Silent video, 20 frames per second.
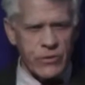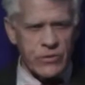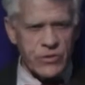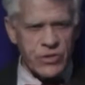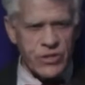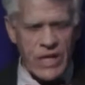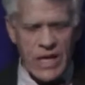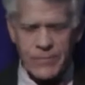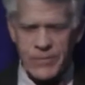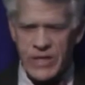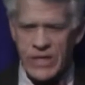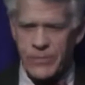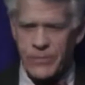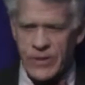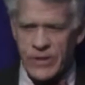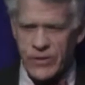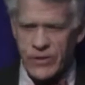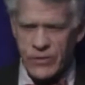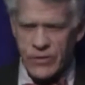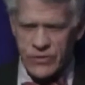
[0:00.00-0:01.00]
shopkeeping
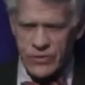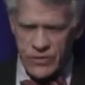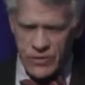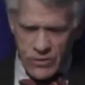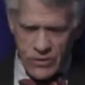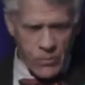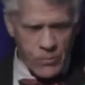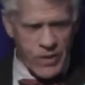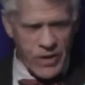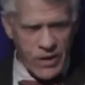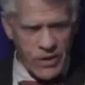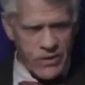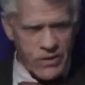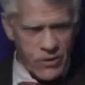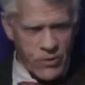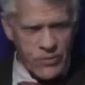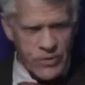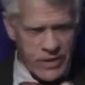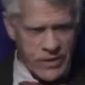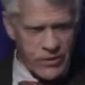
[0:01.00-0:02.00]
units, the little
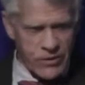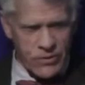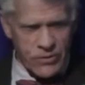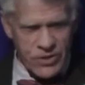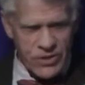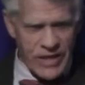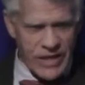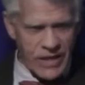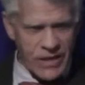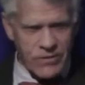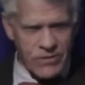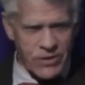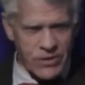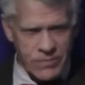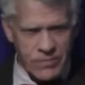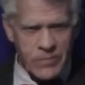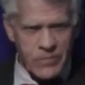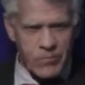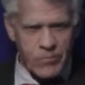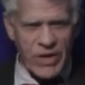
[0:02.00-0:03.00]
barcode that you scan to
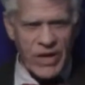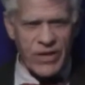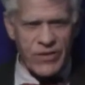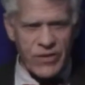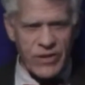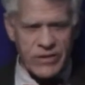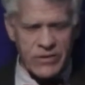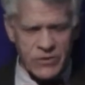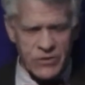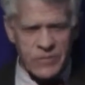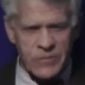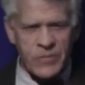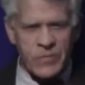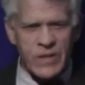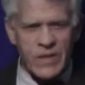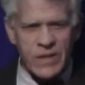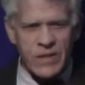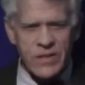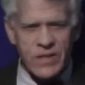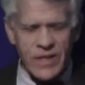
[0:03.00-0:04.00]
buy things.
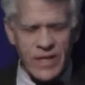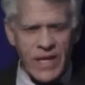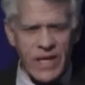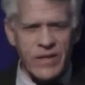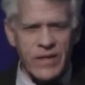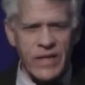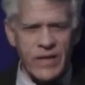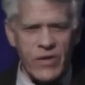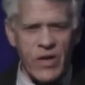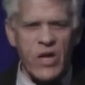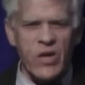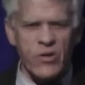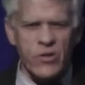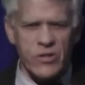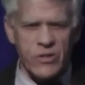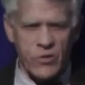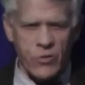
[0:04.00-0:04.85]
Today they have 120,000